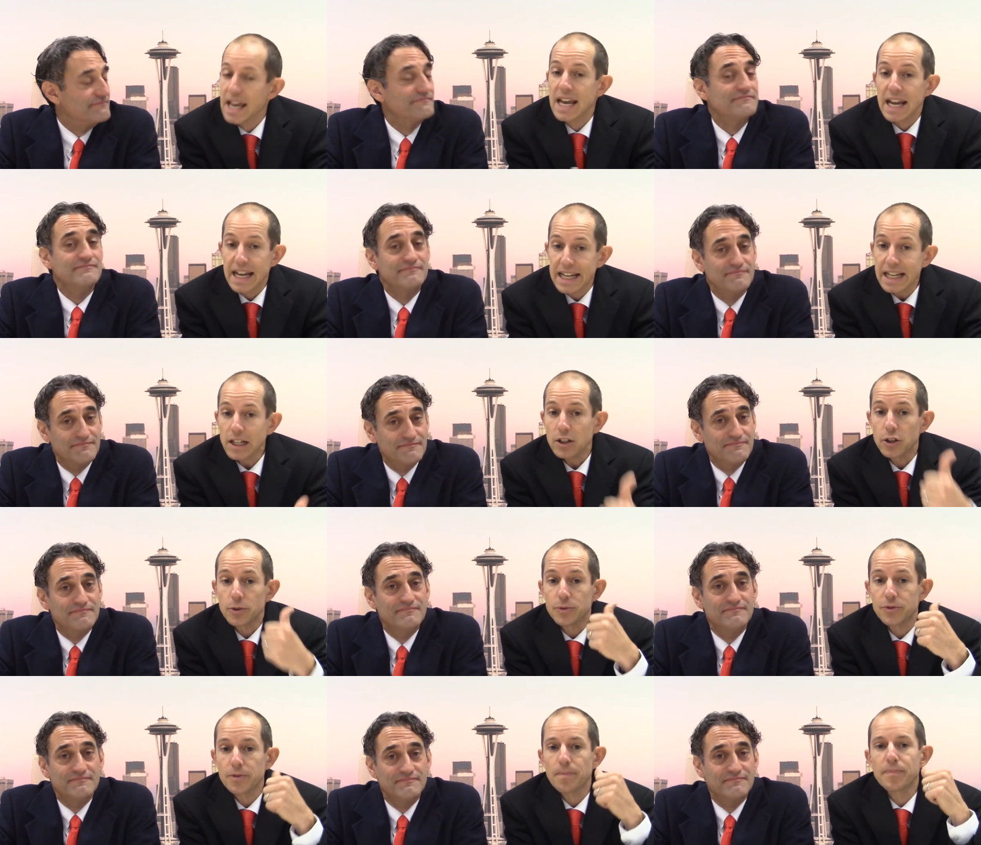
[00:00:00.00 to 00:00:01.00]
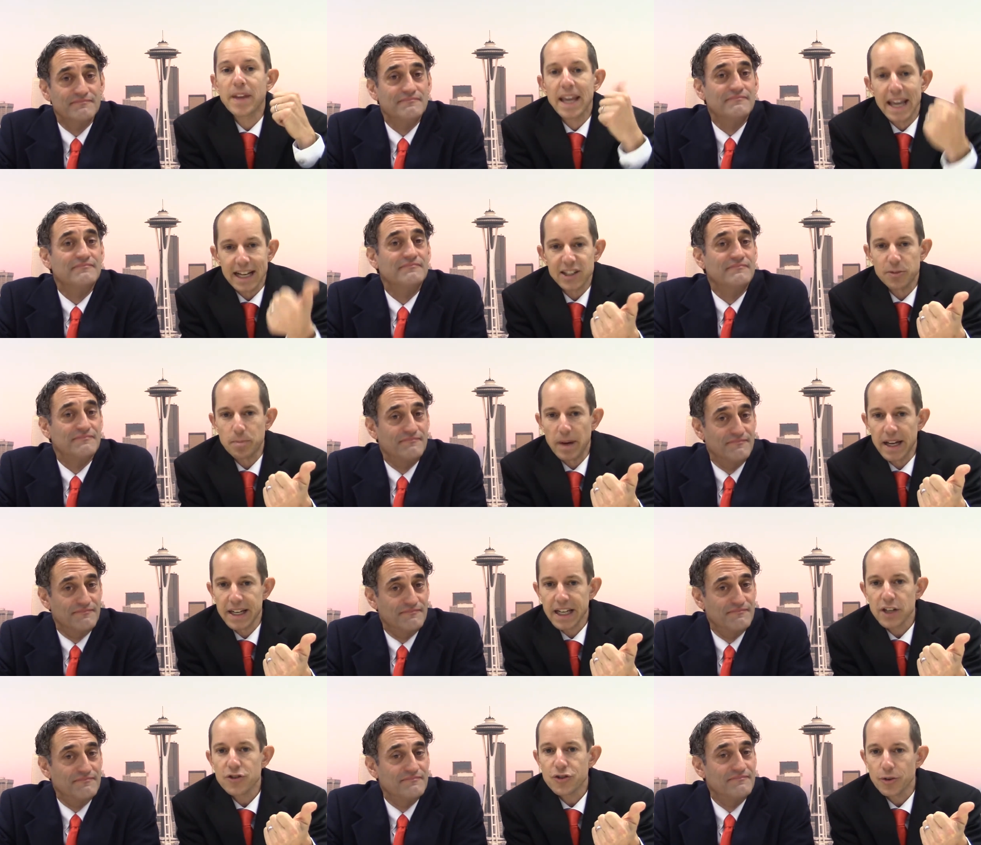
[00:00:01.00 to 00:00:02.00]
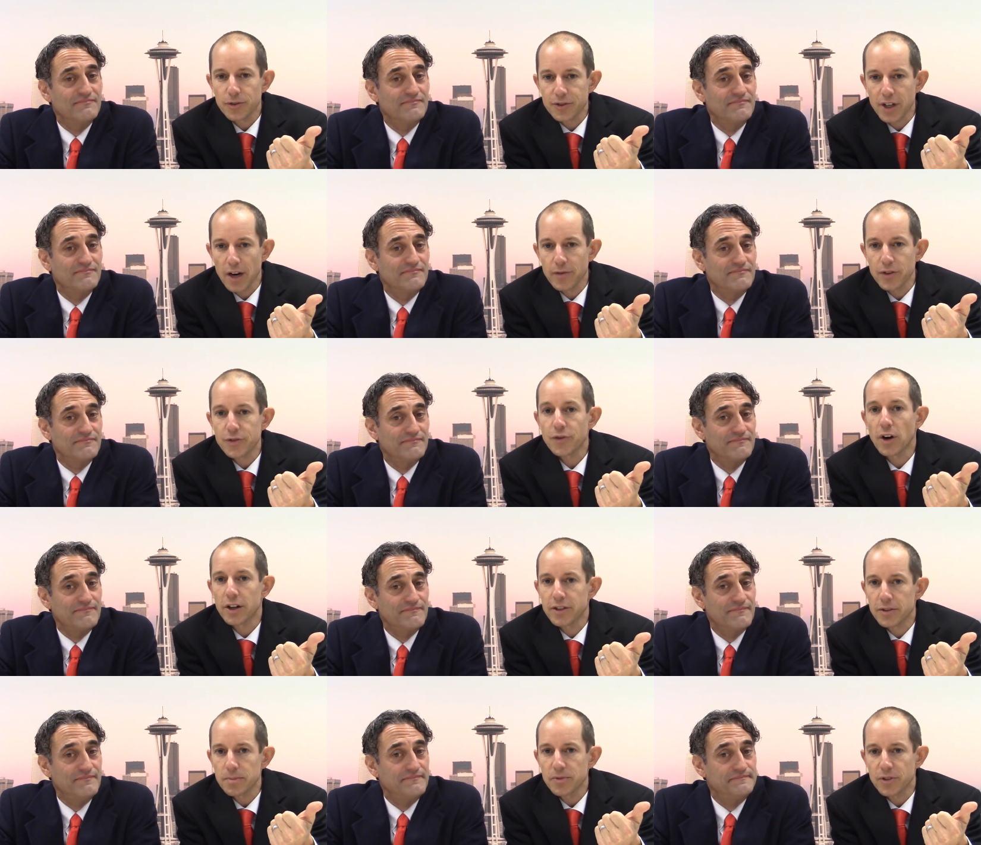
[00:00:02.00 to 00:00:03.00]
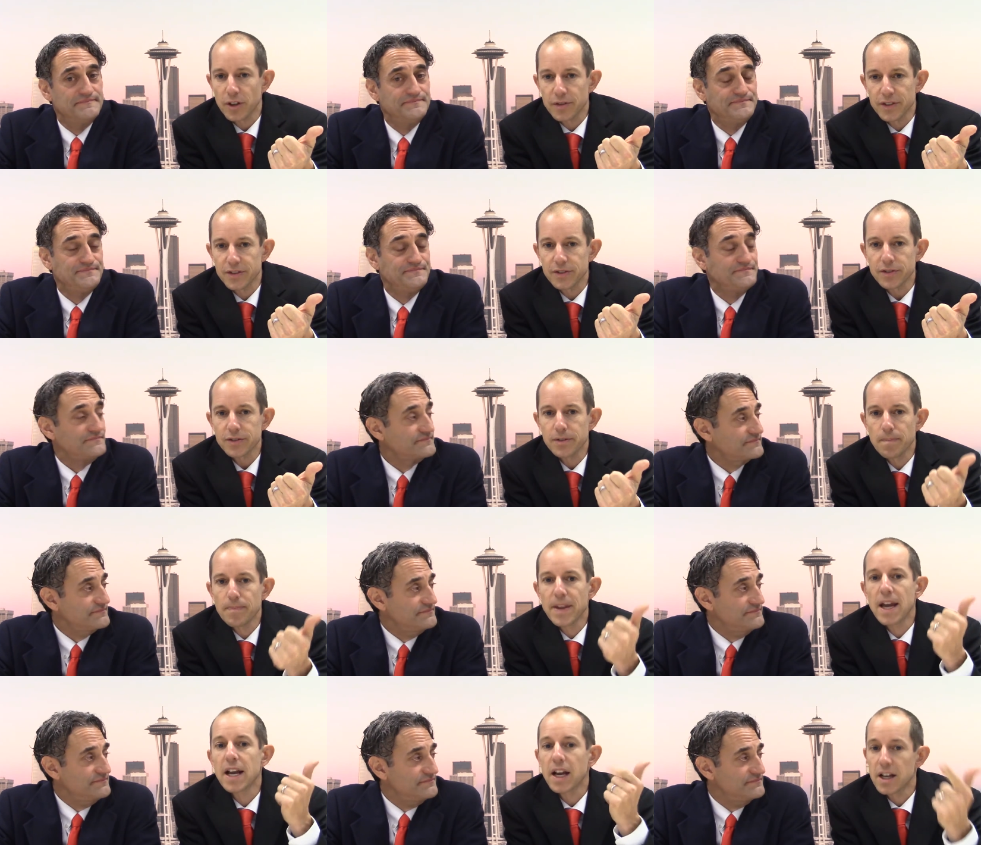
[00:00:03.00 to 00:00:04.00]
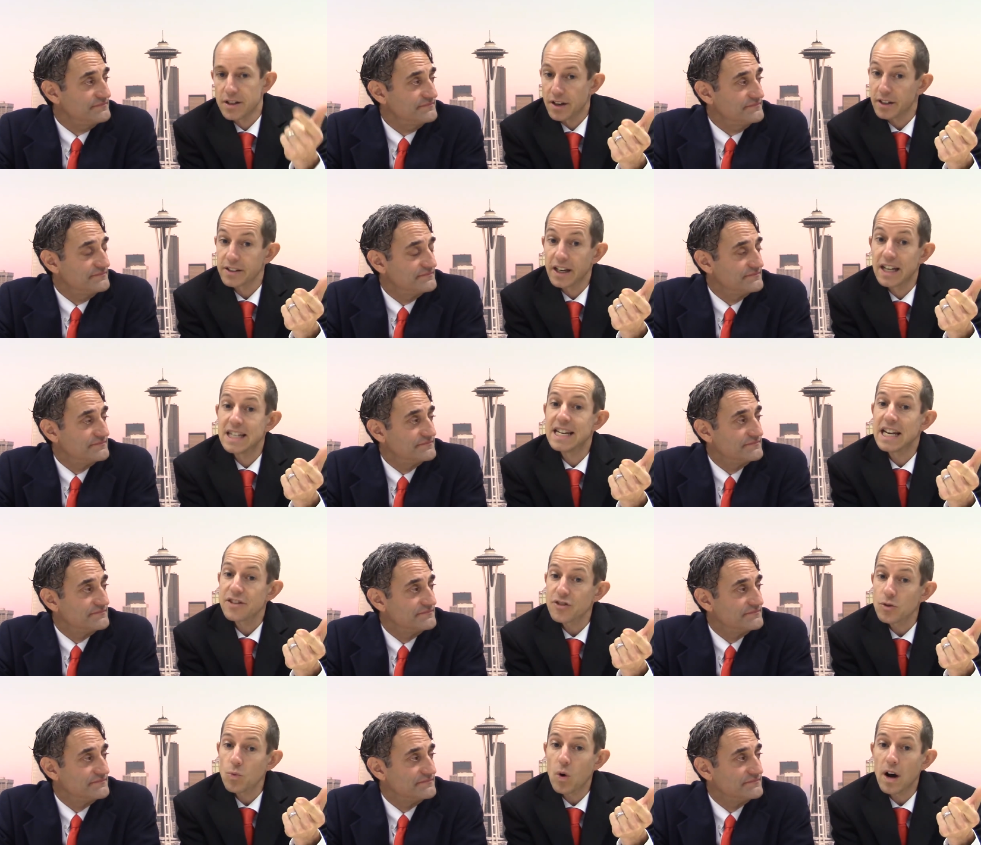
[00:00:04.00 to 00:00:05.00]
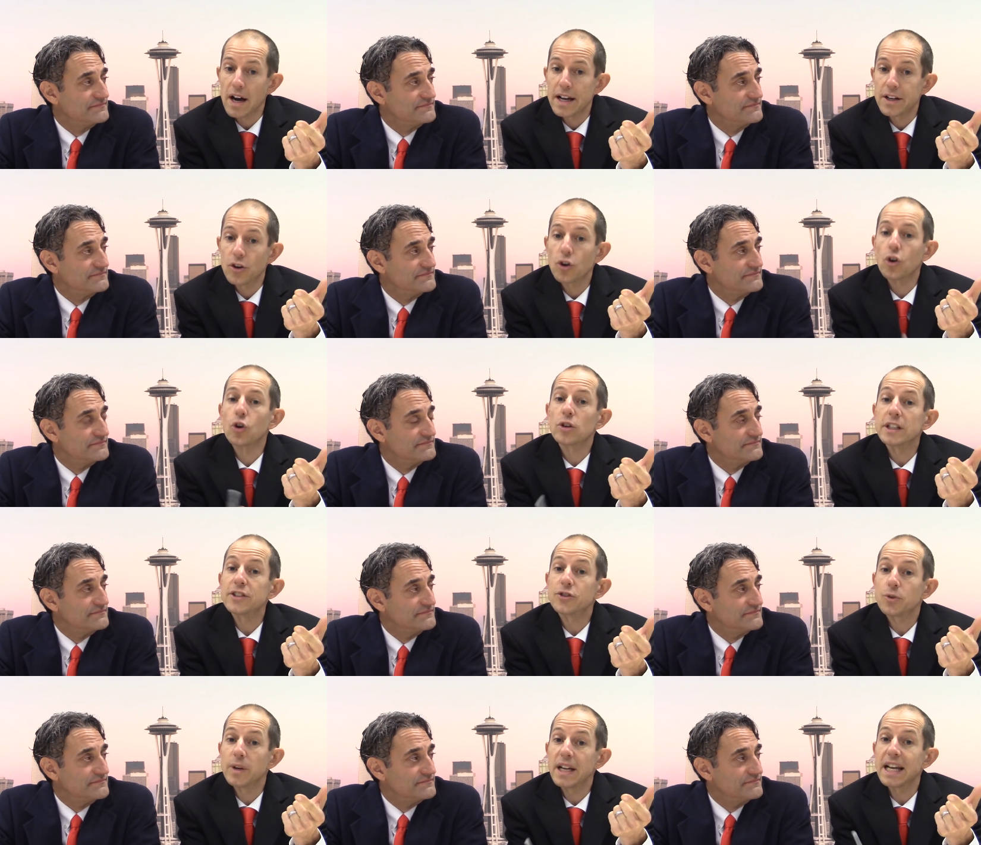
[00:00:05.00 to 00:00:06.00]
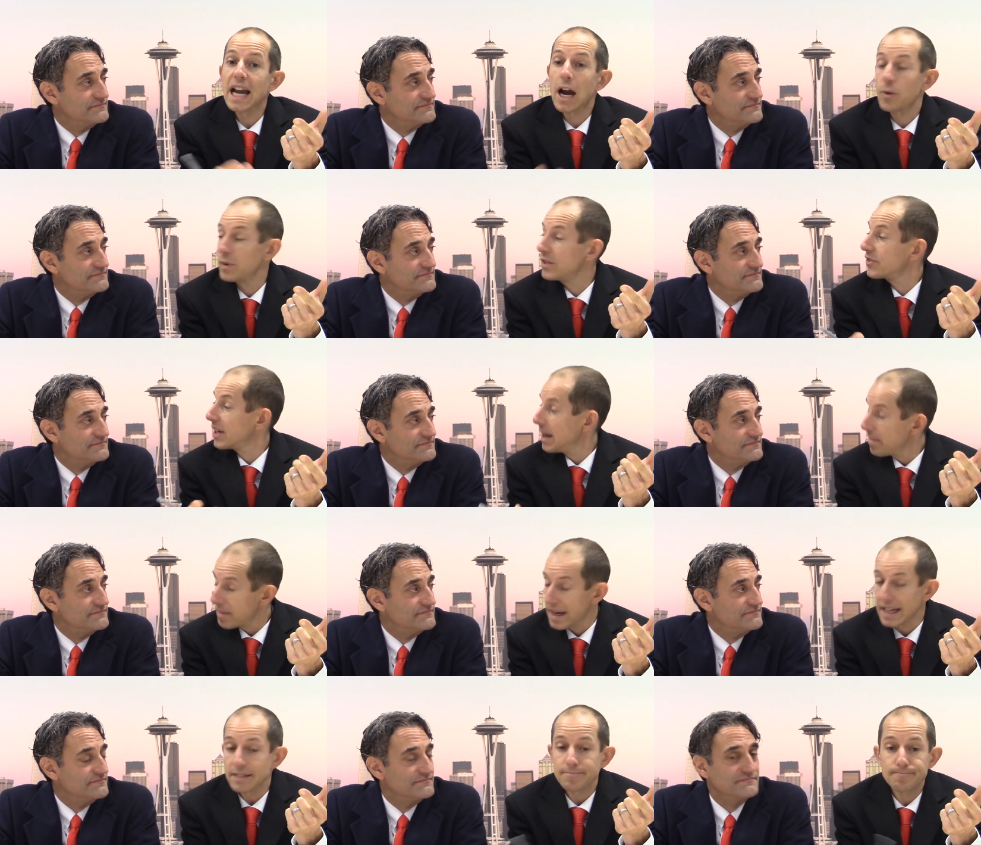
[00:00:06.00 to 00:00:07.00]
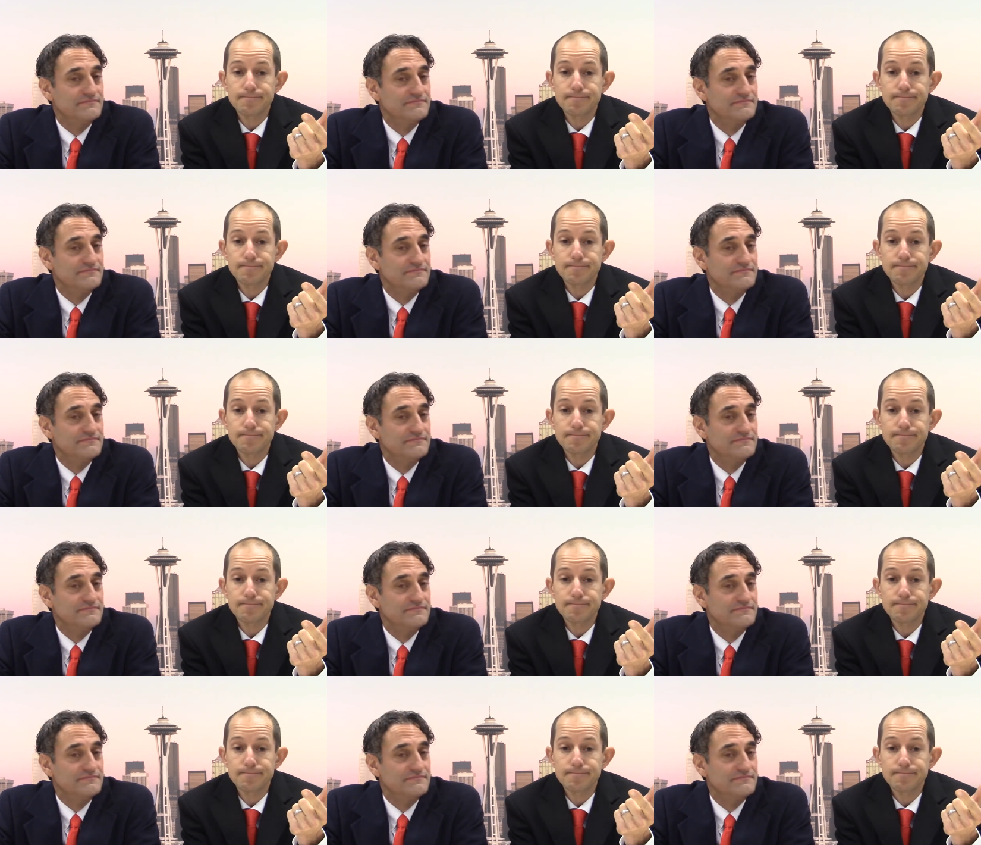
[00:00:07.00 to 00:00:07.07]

Speaker 1: It includes expanding insurance coverage for autism services, conducting a nationwide early screening outreach campaign,